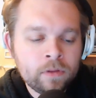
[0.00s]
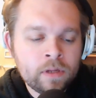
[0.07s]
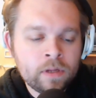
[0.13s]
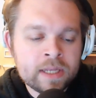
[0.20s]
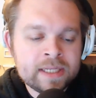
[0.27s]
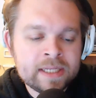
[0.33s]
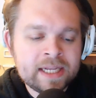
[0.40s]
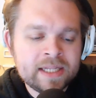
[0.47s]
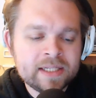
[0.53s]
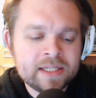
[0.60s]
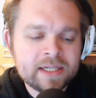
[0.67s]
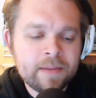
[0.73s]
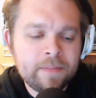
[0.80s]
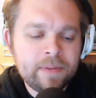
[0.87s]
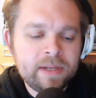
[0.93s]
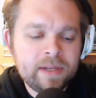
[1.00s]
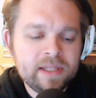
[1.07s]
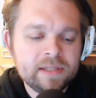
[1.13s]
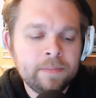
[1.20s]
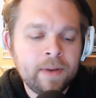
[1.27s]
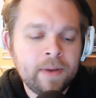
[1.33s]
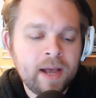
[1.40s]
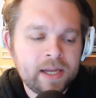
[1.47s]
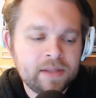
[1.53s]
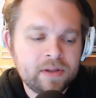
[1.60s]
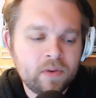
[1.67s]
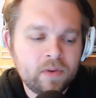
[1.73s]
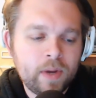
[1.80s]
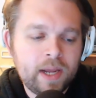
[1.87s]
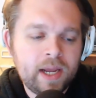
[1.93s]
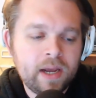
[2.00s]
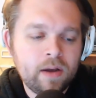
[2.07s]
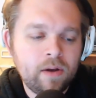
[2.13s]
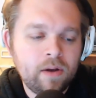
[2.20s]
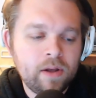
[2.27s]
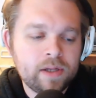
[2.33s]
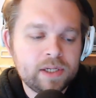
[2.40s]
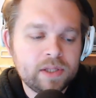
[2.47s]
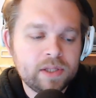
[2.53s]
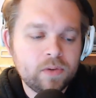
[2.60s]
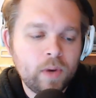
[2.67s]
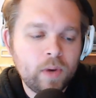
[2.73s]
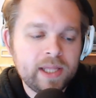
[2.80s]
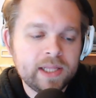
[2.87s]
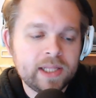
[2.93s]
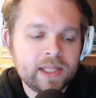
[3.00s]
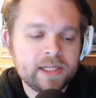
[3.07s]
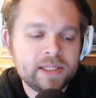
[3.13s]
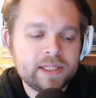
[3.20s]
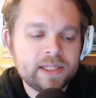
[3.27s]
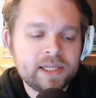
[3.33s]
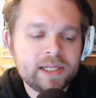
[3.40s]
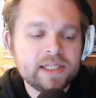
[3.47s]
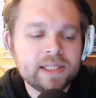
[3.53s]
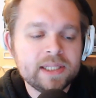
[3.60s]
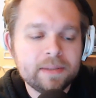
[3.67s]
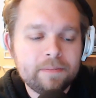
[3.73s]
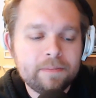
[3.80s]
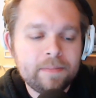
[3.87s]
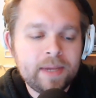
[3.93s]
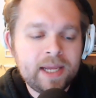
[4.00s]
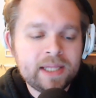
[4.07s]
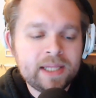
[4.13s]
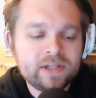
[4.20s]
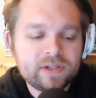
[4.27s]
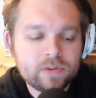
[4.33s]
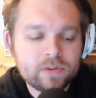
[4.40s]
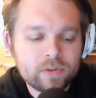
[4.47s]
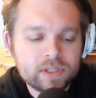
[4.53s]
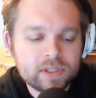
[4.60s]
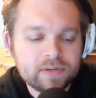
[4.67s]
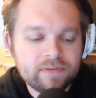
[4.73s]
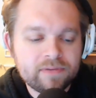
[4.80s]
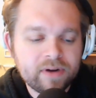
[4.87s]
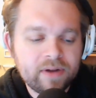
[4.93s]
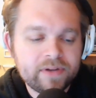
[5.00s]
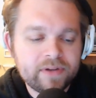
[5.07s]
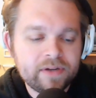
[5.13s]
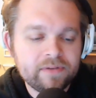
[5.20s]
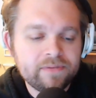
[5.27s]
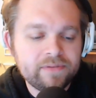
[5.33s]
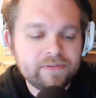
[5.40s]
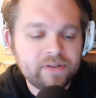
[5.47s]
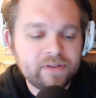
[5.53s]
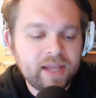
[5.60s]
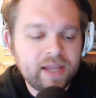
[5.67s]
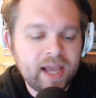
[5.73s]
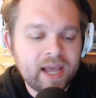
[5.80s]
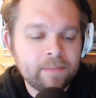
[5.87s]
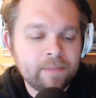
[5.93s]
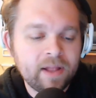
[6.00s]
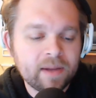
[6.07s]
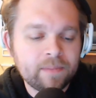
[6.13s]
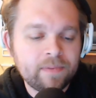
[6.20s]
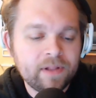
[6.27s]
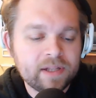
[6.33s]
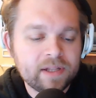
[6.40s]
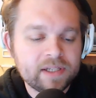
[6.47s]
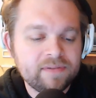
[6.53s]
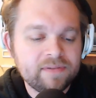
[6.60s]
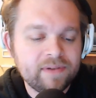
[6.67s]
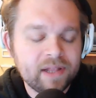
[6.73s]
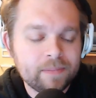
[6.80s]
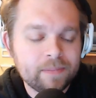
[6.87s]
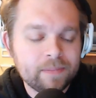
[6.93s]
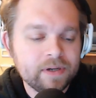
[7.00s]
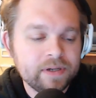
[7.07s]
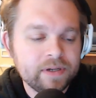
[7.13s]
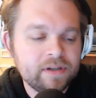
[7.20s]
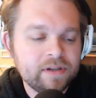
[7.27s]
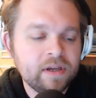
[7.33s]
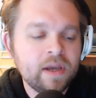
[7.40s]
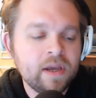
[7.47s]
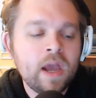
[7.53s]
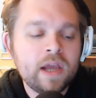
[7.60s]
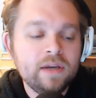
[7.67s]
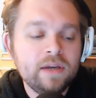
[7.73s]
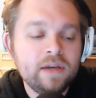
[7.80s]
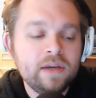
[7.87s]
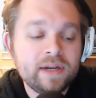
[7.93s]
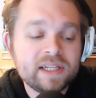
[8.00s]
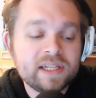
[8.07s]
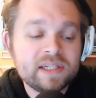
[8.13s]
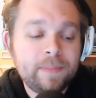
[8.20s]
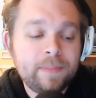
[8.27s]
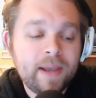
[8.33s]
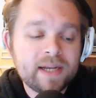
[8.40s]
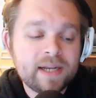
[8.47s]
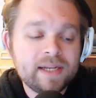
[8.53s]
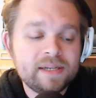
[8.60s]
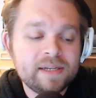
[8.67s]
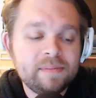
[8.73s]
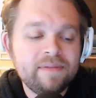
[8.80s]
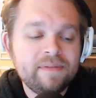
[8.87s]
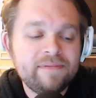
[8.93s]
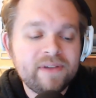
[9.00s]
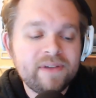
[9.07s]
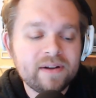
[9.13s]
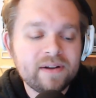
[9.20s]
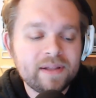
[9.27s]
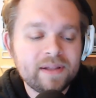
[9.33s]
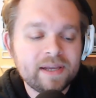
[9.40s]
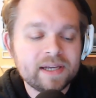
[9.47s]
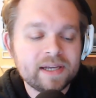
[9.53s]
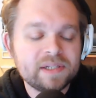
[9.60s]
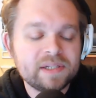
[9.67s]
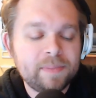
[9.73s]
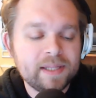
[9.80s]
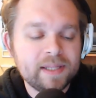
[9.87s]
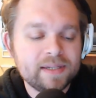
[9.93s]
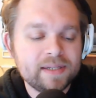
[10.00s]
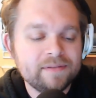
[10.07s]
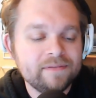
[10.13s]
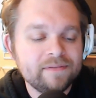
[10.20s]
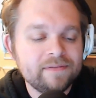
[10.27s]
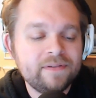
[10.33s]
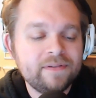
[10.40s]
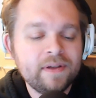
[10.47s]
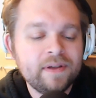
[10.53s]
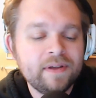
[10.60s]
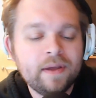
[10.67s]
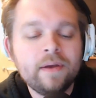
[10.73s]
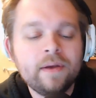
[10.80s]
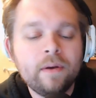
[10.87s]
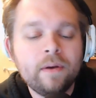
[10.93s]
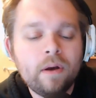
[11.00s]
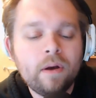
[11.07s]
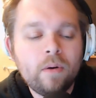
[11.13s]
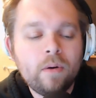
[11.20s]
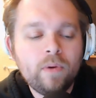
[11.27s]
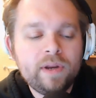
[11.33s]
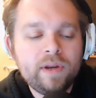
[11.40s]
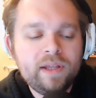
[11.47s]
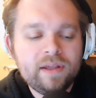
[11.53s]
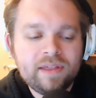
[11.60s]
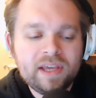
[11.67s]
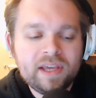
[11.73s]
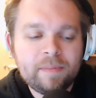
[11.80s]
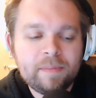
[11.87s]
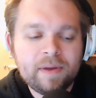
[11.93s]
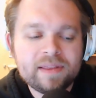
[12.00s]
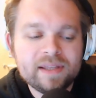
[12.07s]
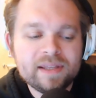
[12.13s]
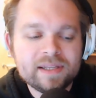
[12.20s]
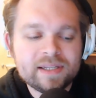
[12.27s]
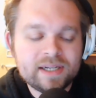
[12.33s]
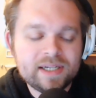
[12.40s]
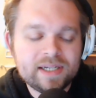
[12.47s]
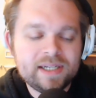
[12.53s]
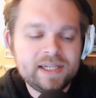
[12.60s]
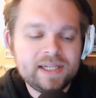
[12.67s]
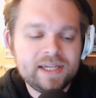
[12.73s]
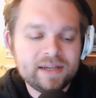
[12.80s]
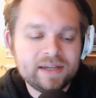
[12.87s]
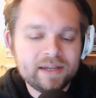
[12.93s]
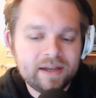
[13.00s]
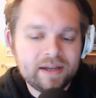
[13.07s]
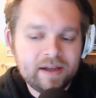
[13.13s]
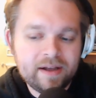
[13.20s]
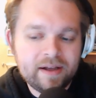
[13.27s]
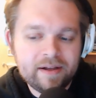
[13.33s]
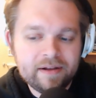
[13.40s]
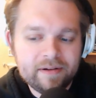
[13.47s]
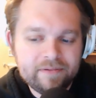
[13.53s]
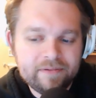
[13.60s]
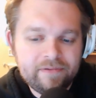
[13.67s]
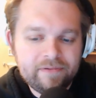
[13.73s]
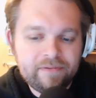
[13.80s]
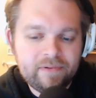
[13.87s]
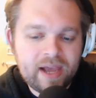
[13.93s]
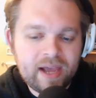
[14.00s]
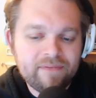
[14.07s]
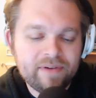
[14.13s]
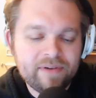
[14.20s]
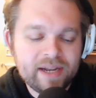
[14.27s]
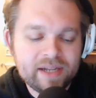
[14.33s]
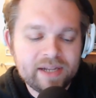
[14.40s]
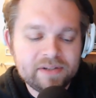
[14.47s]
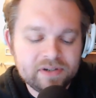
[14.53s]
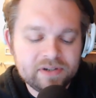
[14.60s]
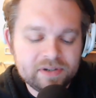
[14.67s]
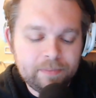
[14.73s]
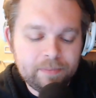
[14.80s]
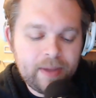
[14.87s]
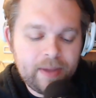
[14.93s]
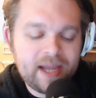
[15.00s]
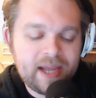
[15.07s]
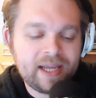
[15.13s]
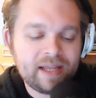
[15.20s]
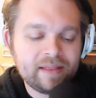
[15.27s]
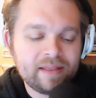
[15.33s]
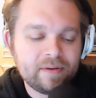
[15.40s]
since companies buying their way onto the whitelist is the main source of revenue for the AdBlock Plus developers, you can expect it to be fairly expensive. What do you think about this idea of advertisers paying their